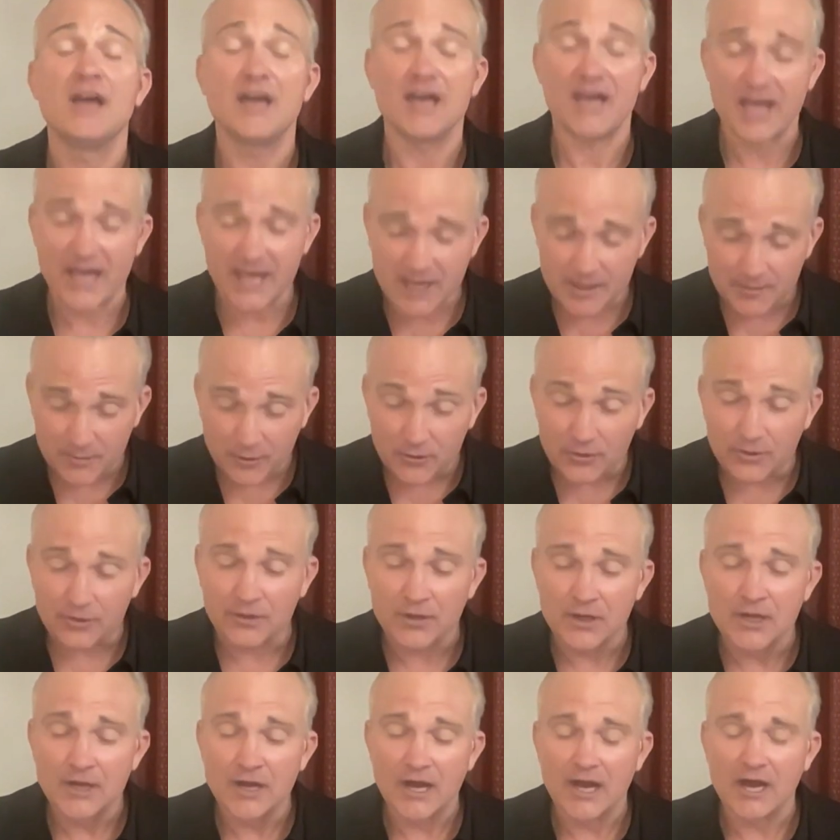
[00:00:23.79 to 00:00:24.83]
able
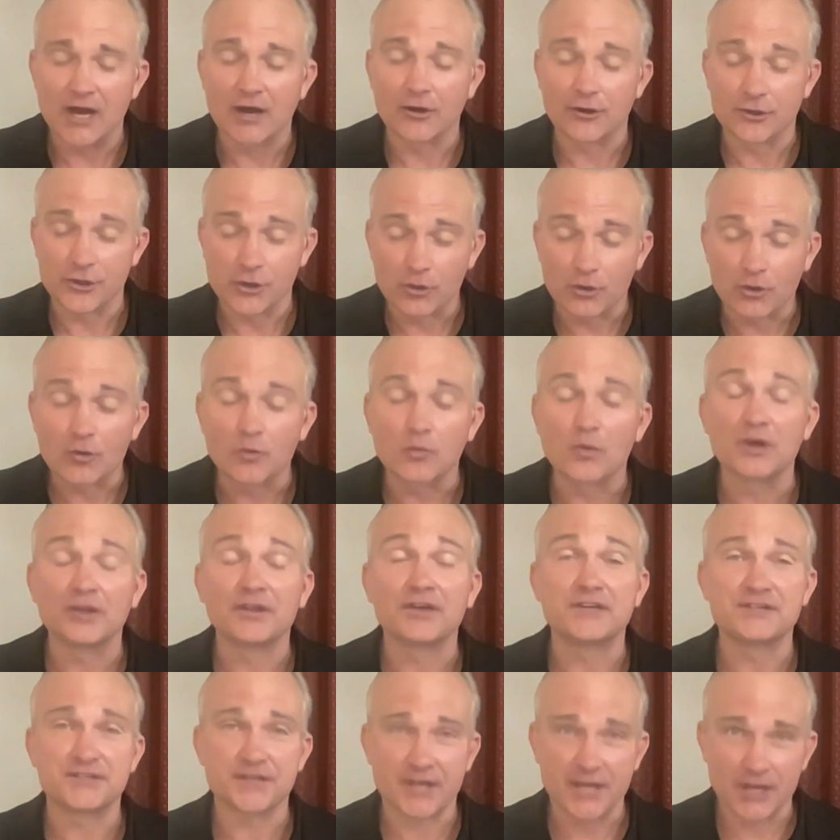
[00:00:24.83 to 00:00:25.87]
or you are
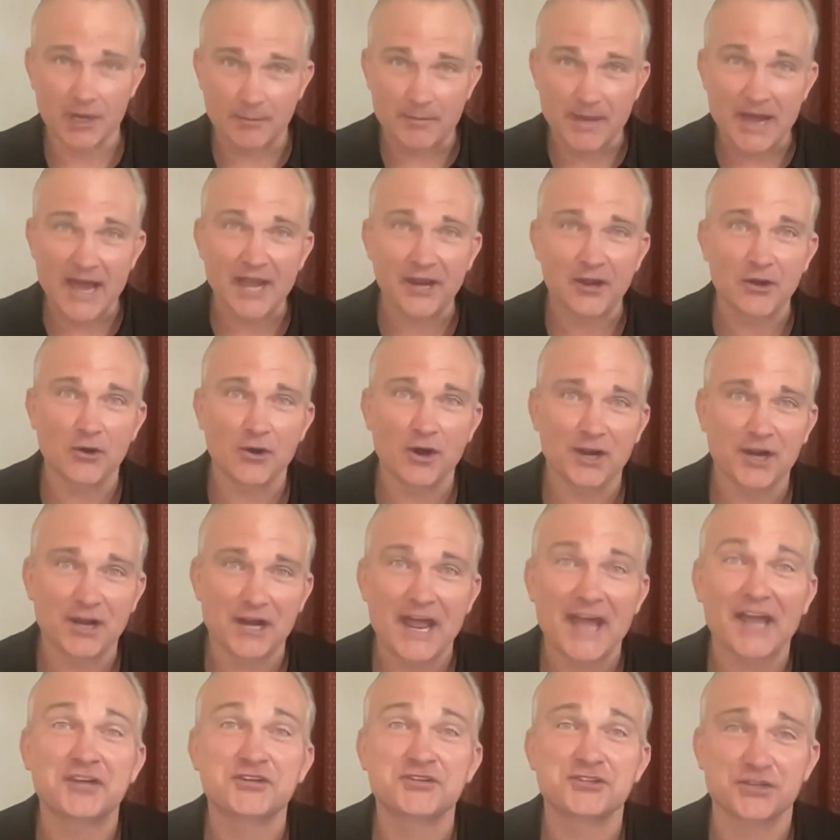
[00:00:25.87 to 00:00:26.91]
willing to come back on and
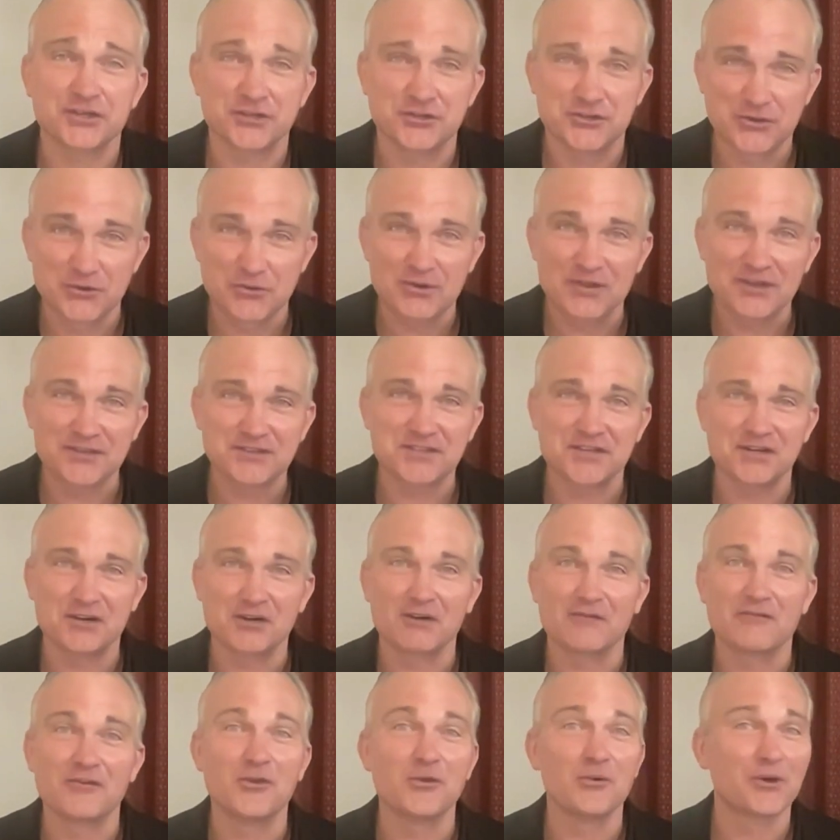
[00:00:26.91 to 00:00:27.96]
actually do this
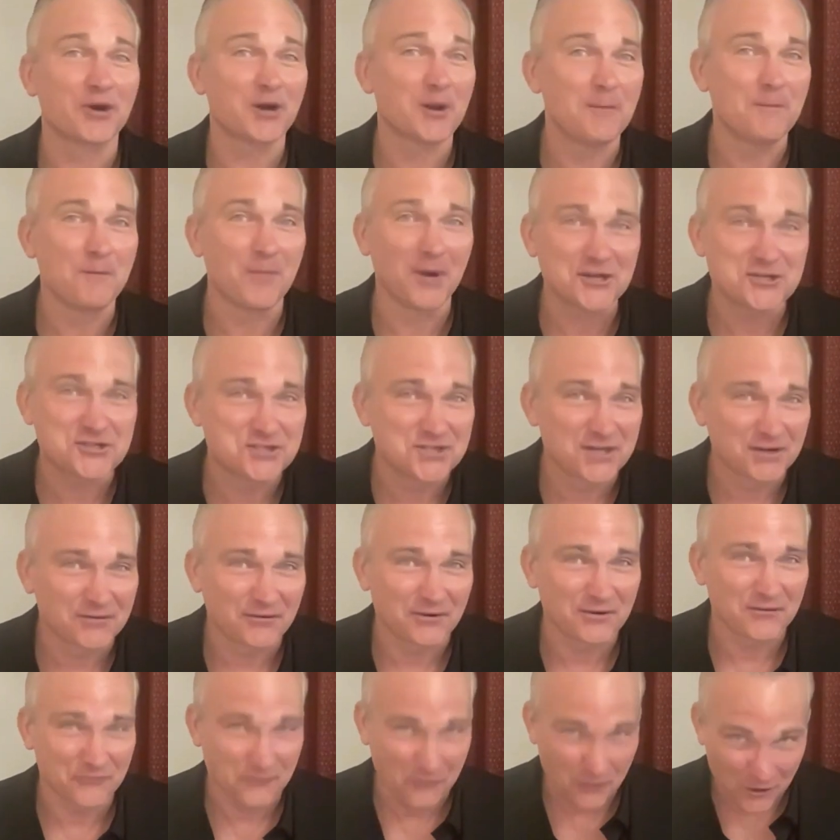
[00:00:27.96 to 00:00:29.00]
interview in a much
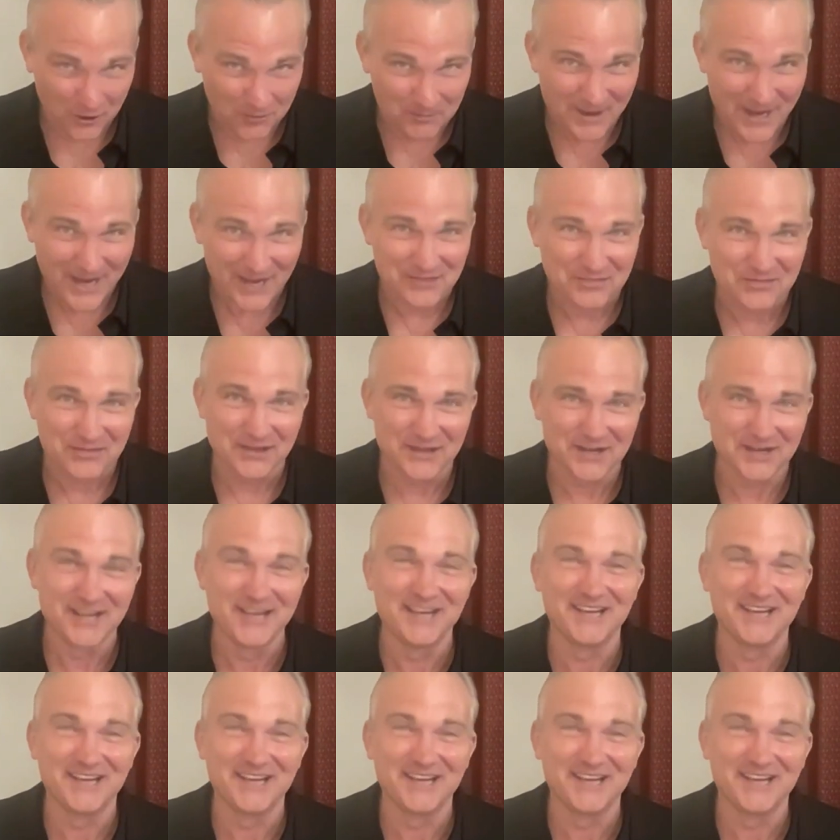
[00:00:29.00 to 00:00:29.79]
different format than